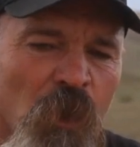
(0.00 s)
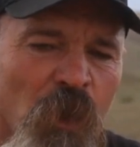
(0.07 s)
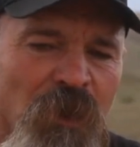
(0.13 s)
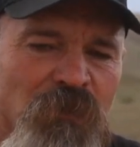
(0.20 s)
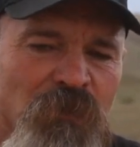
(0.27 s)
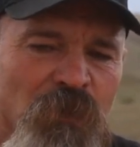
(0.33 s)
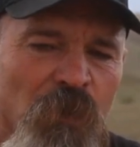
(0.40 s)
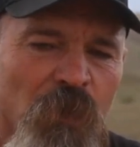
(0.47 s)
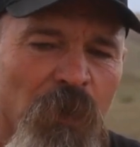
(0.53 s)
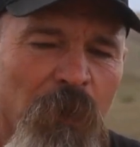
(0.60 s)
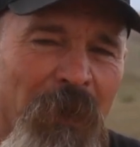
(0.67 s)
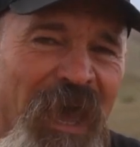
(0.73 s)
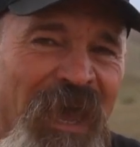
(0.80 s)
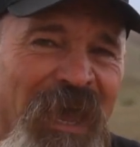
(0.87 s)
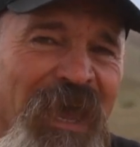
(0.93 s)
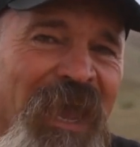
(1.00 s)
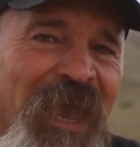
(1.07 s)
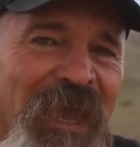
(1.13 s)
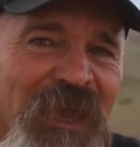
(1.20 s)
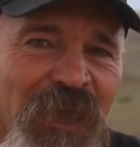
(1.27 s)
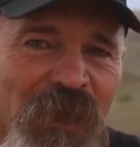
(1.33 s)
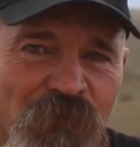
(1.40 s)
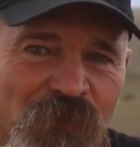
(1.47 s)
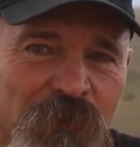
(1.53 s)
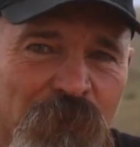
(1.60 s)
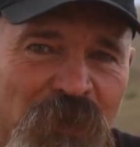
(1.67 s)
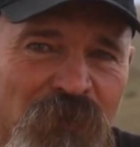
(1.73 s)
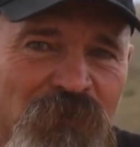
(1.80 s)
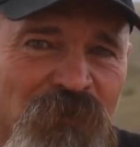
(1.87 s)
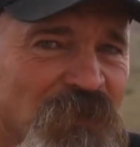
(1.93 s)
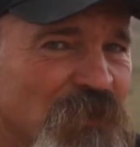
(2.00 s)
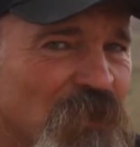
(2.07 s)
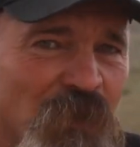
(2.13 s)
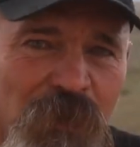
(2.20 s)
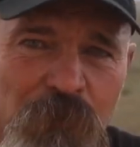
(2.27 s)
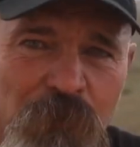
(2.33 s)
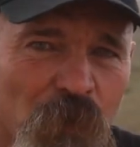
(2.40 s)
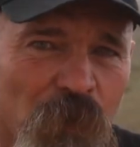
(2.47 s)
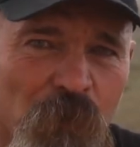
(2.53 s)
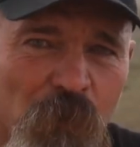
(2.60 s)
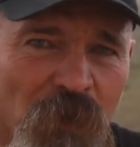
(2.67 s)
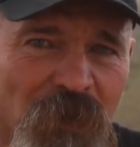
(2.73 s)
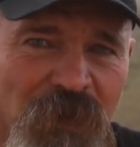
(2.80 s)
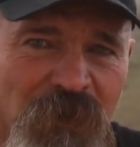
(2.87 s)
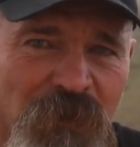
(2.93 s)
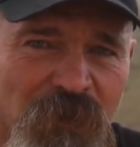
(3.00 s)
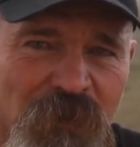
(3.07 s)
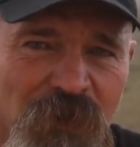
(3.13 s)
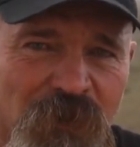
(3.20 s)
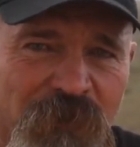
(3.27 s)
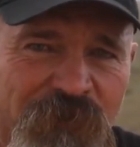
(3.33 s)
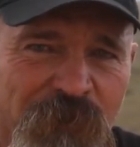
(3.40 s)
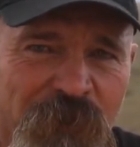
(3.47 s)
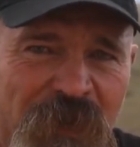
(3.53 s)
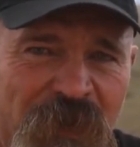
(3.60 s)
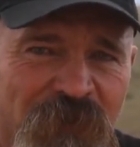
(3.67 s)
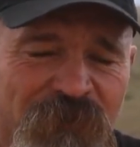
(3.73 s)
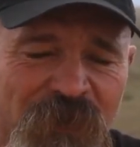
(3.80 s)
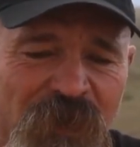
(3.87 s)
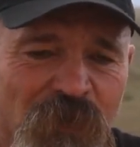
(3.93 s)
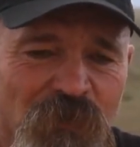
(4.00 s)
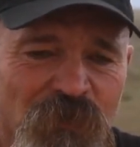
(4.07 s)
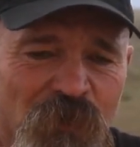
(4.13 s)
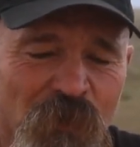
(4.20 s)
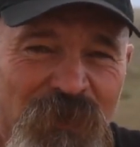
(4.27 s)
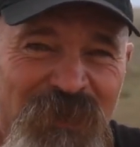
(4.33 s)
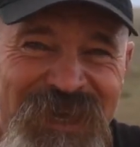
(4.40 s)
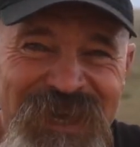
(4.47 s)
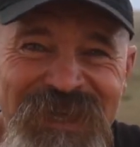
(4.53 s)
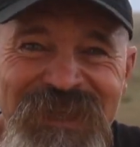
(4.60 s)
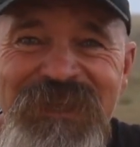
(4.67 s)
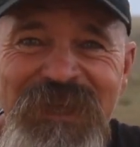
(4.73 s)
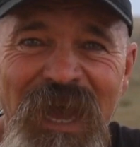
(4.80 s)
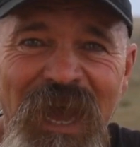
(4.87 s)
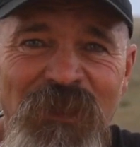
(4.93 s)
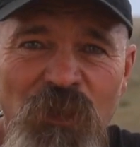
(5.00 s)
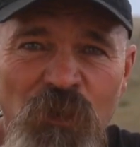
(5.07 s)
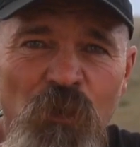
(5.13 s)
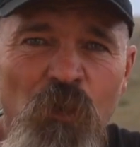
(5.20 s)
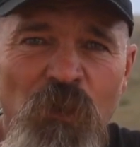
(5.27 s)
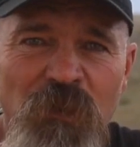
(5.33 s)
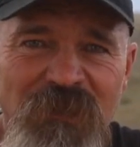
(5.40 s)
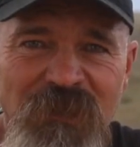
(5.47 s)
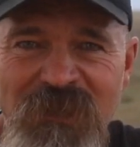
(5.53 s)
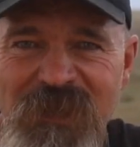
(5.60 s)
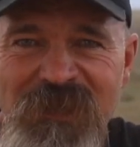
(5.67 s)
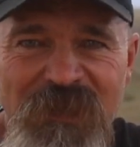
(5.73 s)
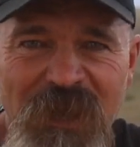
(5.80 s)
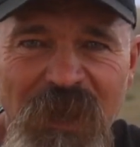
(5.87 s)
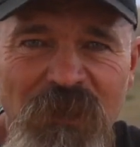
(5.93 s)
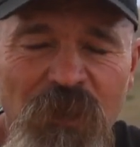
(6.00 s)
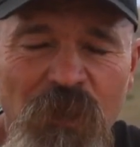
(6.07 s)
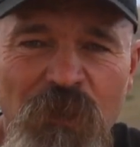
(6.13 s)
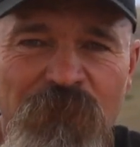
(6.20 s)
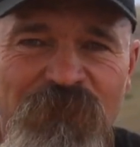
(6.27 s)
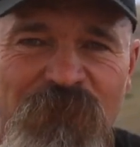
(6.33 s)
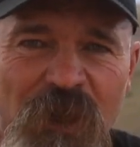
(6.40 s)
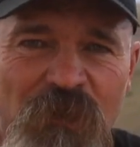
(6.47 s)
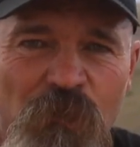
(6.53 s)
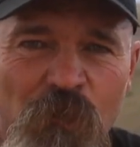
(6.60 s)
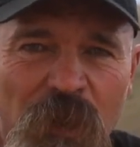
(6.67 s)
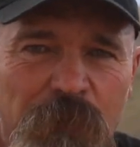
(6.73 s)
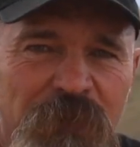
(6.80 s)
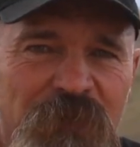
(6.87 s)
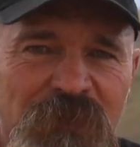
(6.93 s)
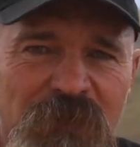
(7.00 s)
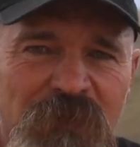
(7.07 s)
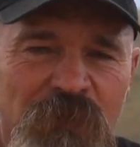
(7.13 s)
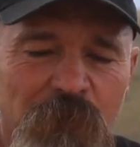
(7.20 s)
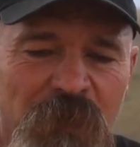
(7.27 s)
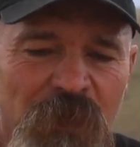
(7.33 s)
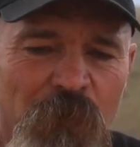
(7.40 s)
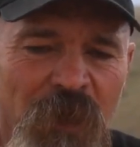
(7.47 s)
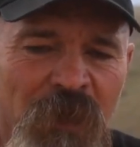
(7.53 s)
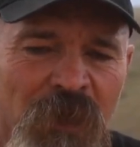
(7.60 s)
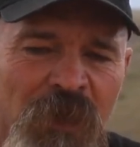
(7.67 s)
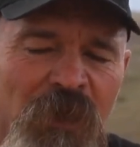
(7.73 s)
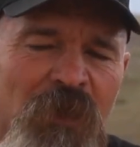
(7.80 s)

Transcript: All right, so about 800 meters, it's only 0.1. It's 1/3 of a minute of angle, so it's inside the noise. It's inside the cone of fire of the weapon system anyway.